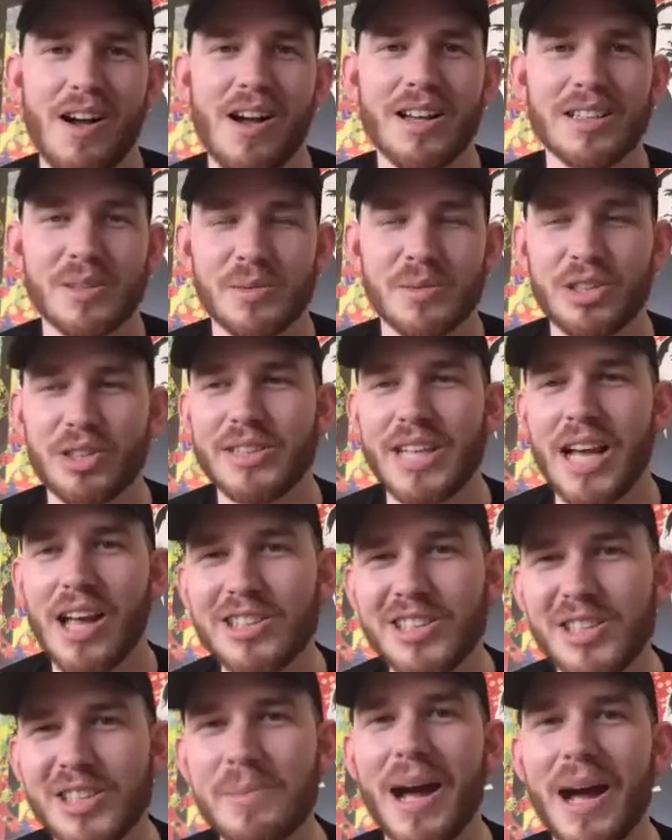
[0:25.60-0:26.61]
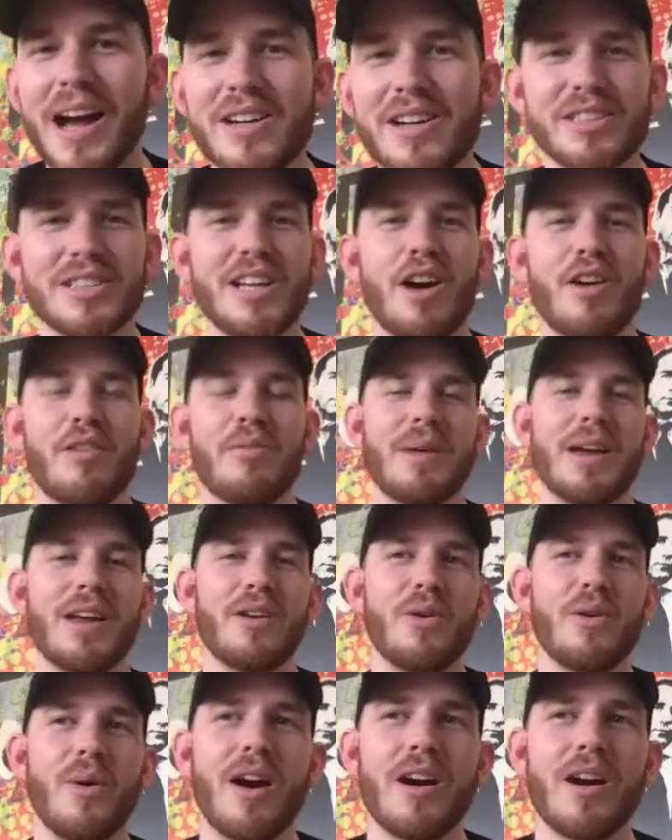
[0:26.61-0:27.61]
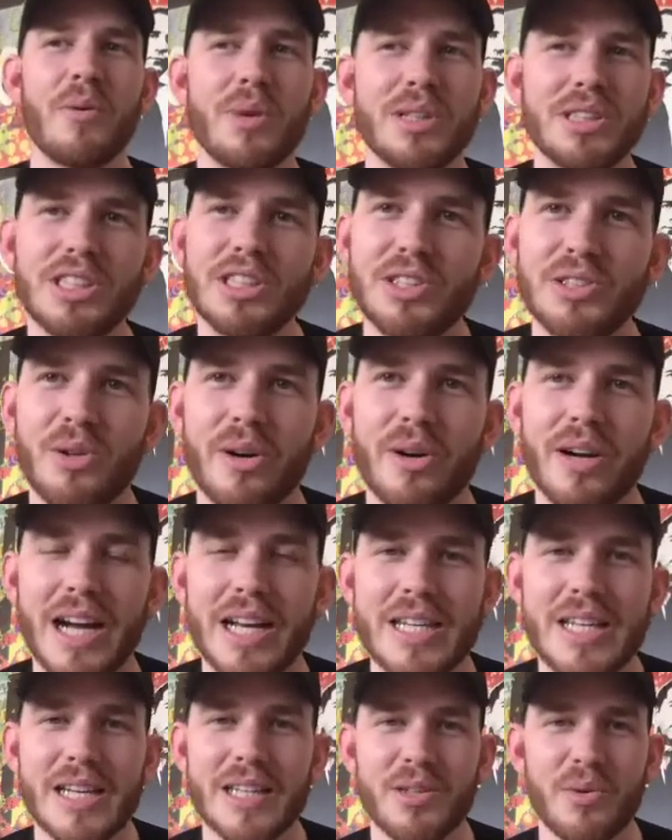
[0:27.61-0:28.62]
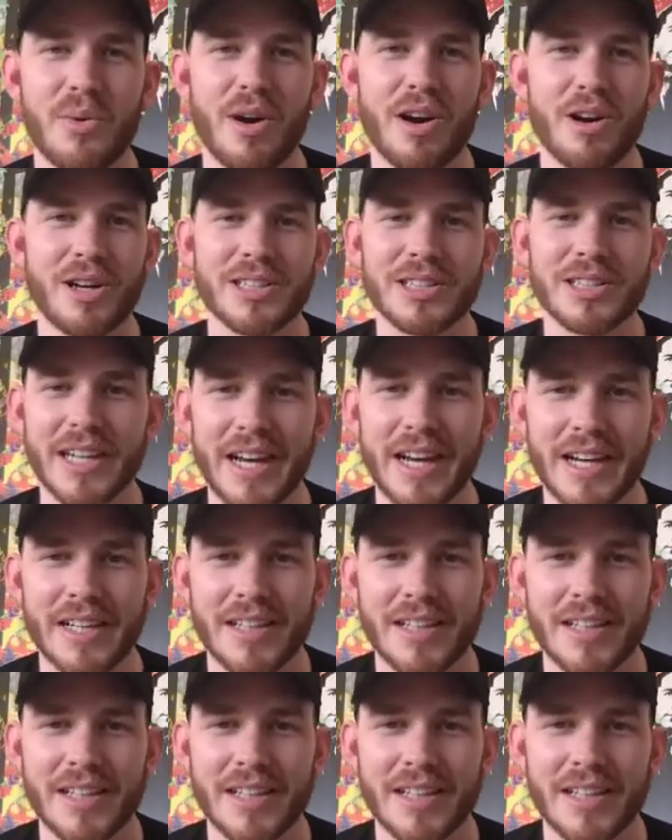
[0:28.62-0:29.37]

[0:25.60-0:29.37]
So tell us about yourself, man. Who are you? What's the story? How'd you get to where you are today?